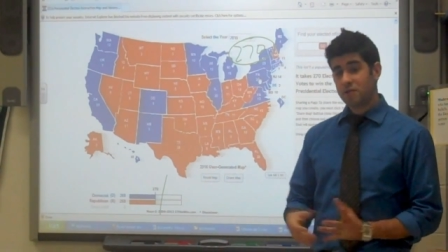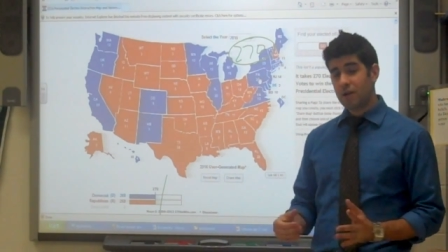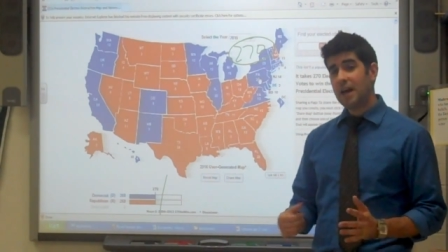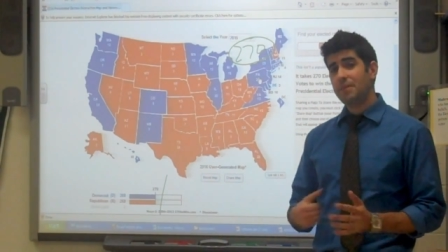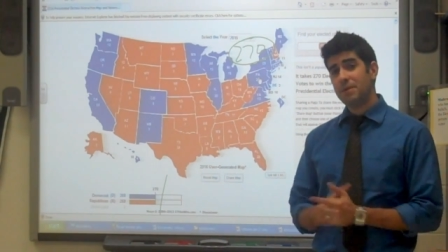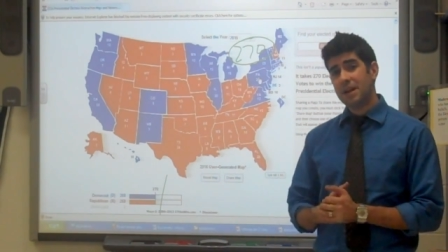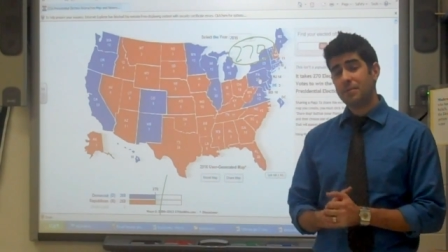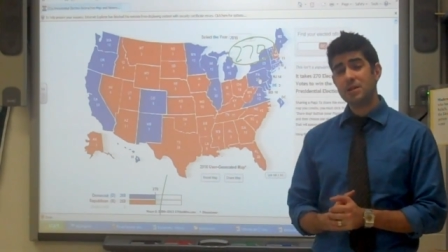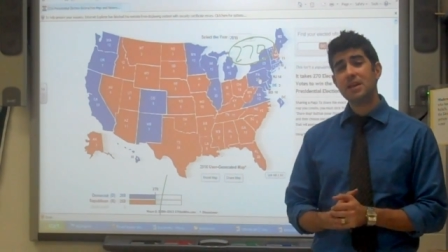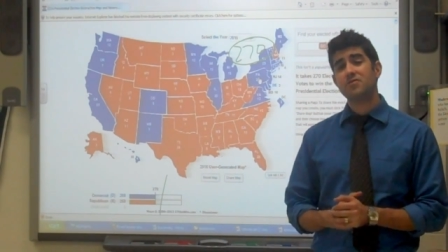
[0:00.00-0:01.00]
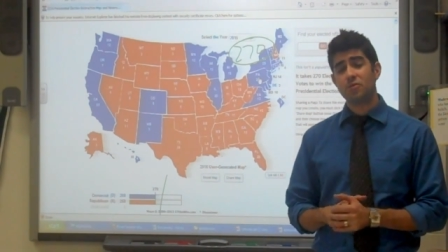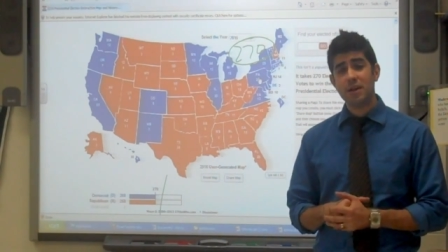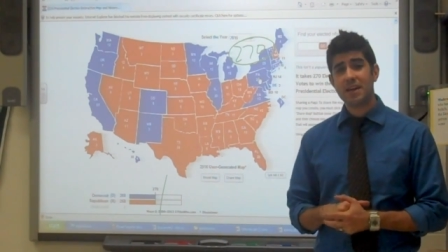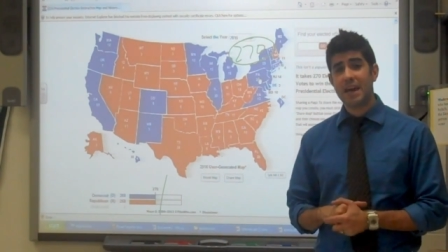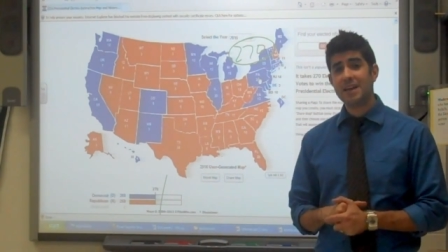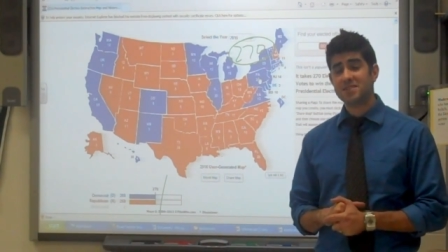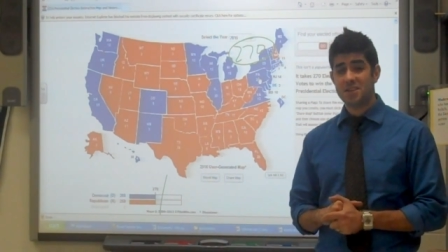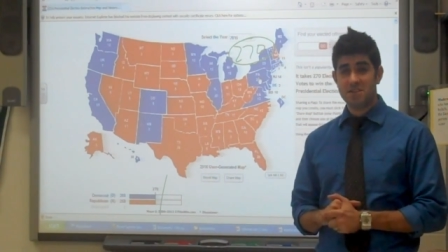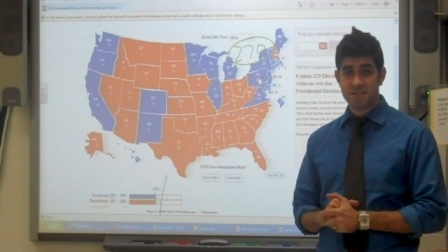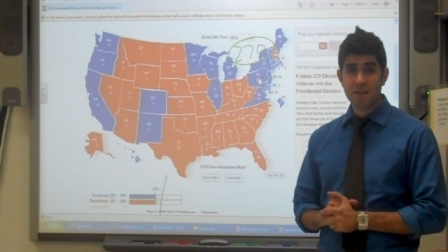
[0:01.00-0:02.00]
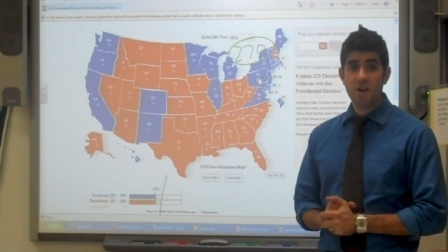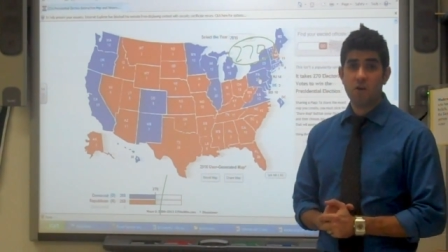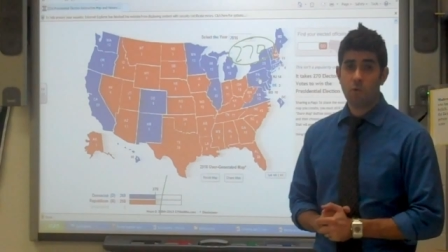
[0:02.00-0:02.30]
There have been, I believe, 3 cases